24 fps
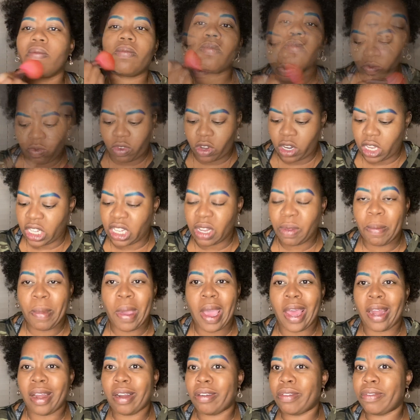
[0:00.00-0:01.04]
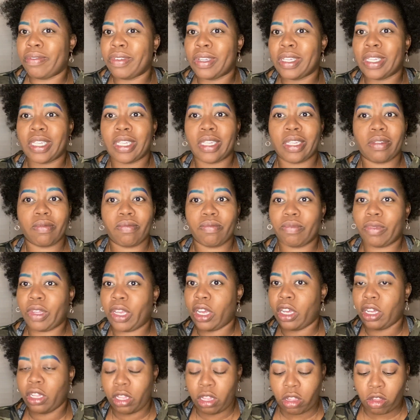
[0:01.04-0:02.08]
It doesn't matter if it's
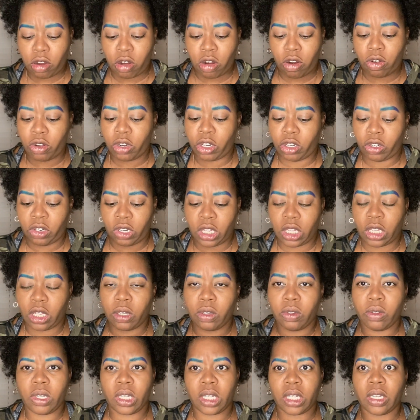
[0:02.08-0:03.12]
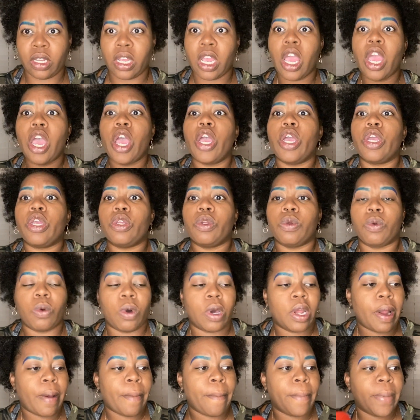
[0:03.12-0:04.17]
color or translucent. You want
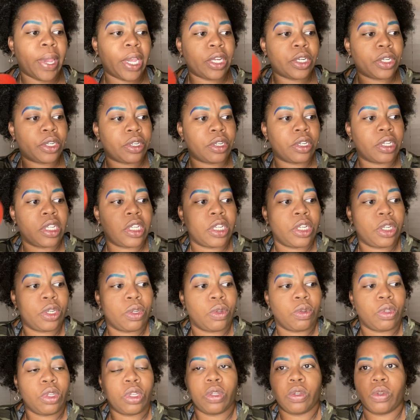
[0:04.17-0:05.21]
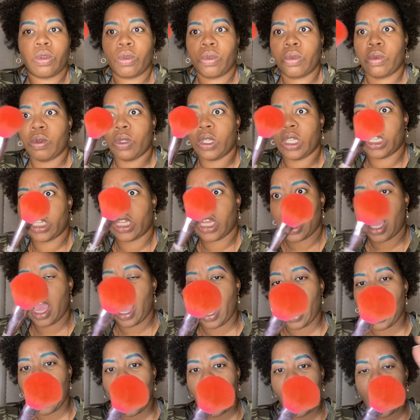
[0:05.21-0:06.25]
to make sure that you use
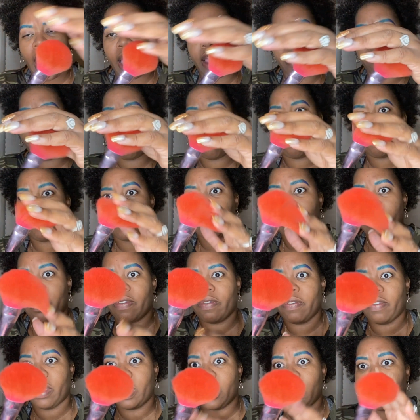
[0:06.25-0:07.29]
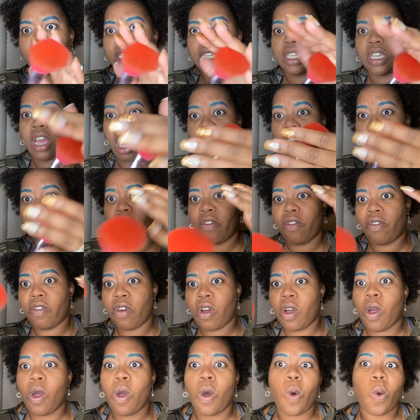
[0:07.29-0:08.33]
a fluffy, soft,
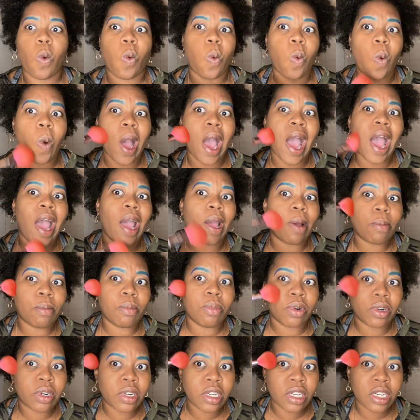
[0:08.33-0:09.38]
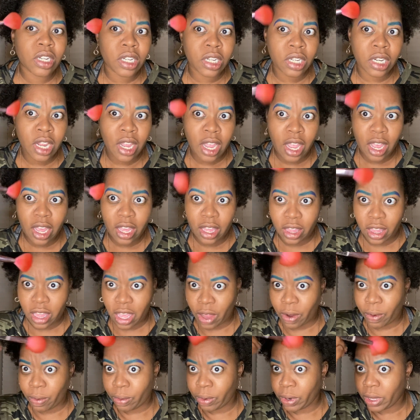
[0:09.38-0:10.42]
wide brush that
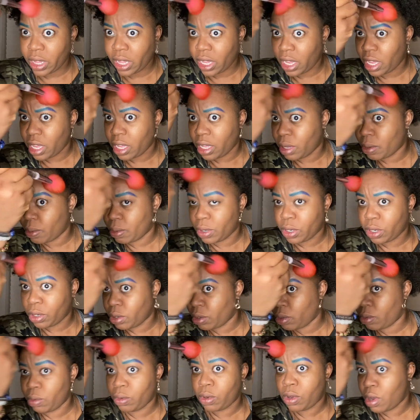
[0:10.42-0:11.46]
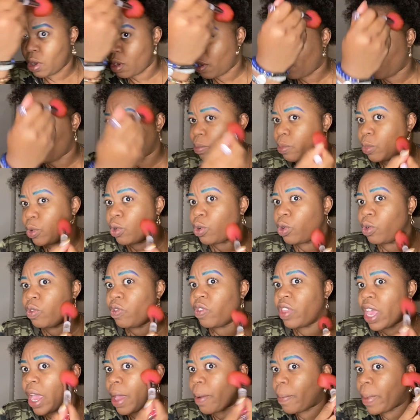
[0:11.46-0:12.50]
really helps you move
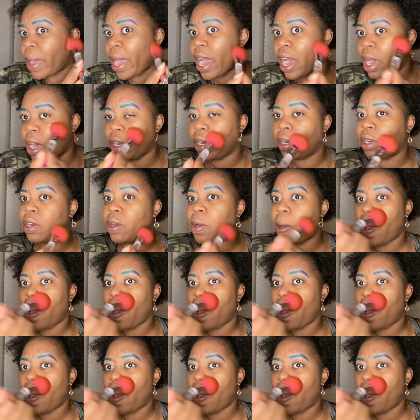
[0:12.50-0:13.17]
that powder